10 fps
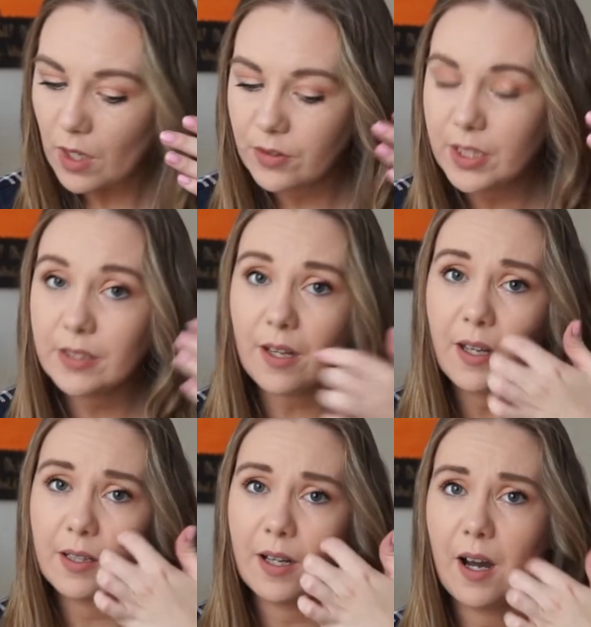These
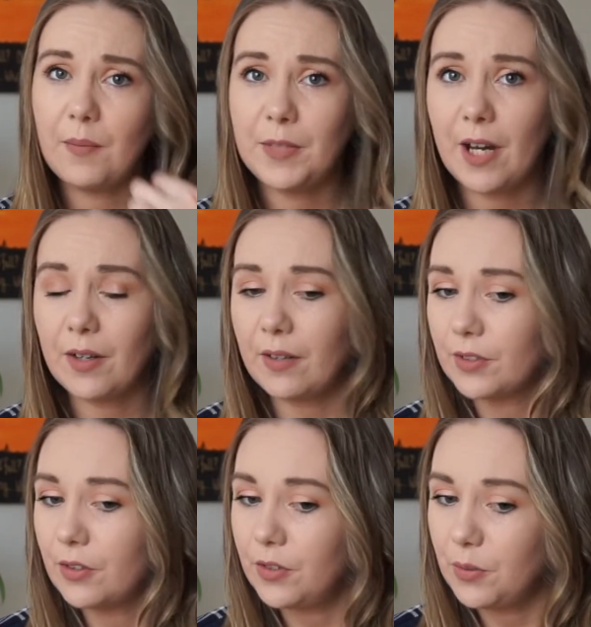kind of calm down
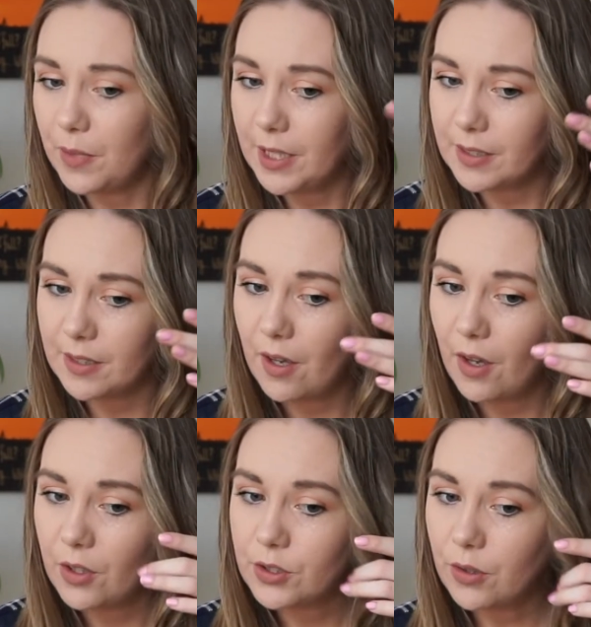after a few minutes
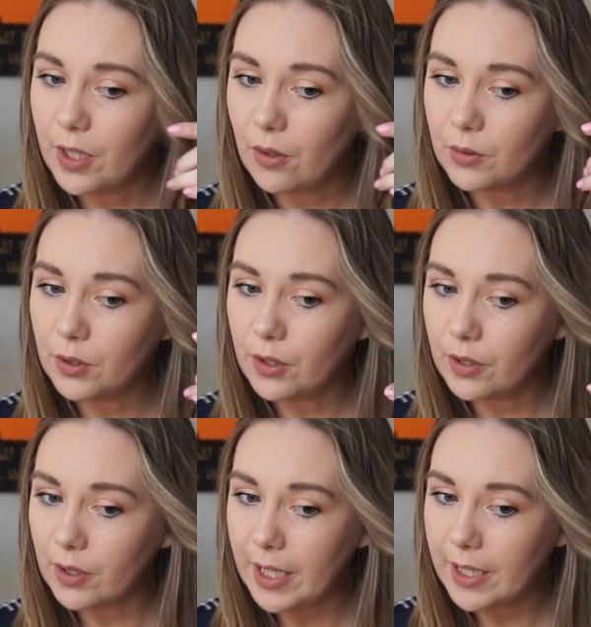so they don't look
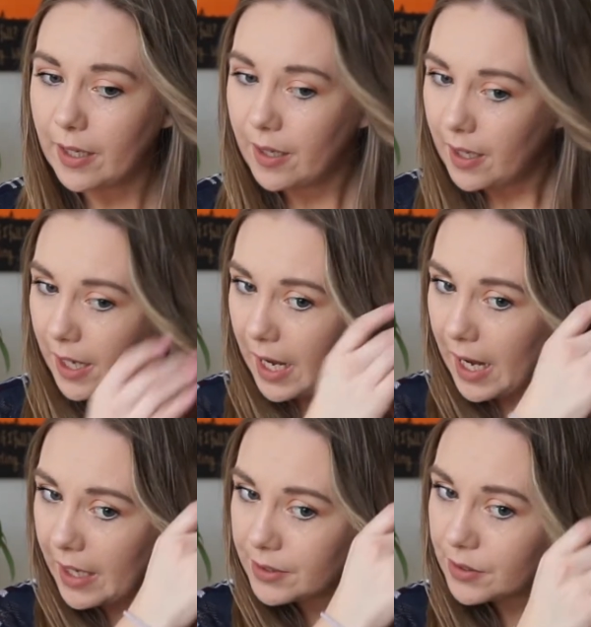like
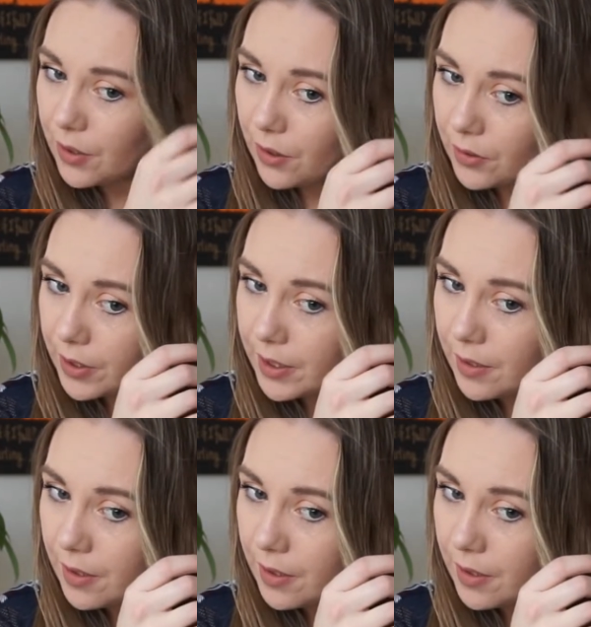as curly.